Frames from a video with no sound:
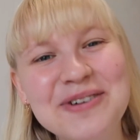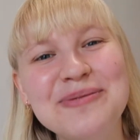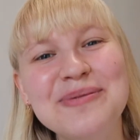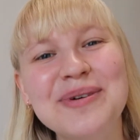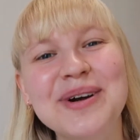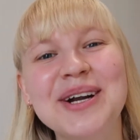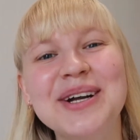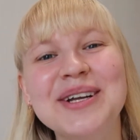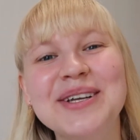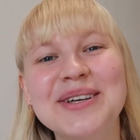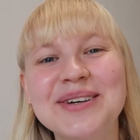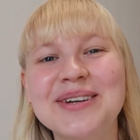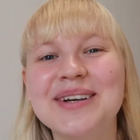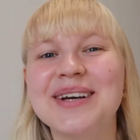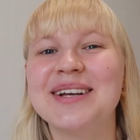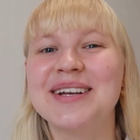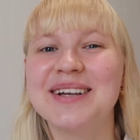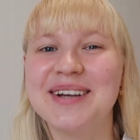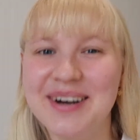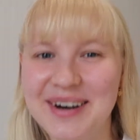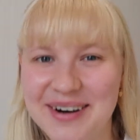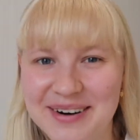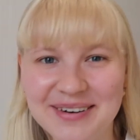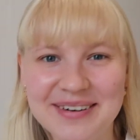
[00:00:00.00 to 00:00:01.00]
where you
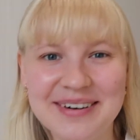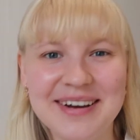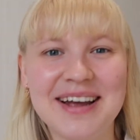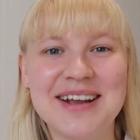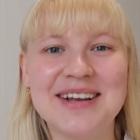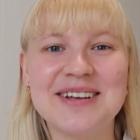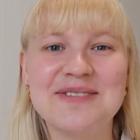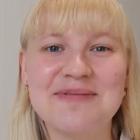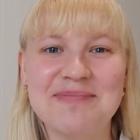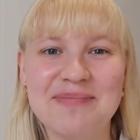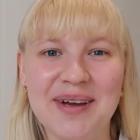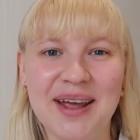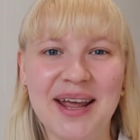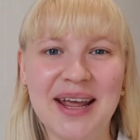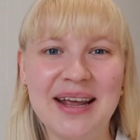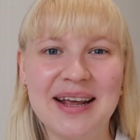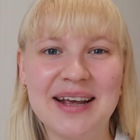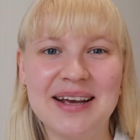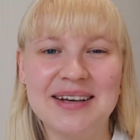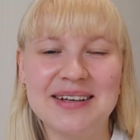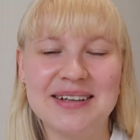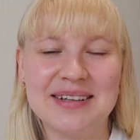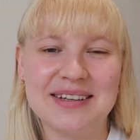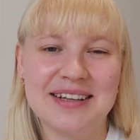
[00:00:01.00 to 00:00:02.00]
can go and
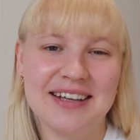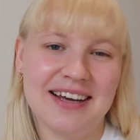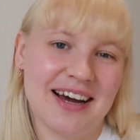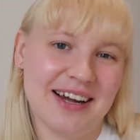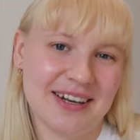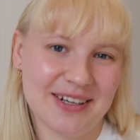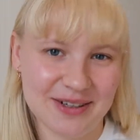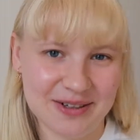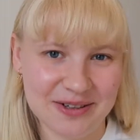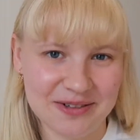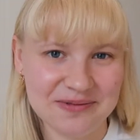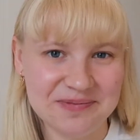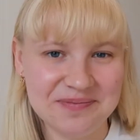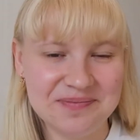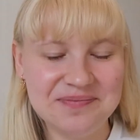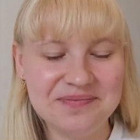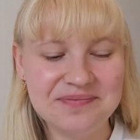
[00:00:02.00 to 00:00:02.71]
make the Hanko.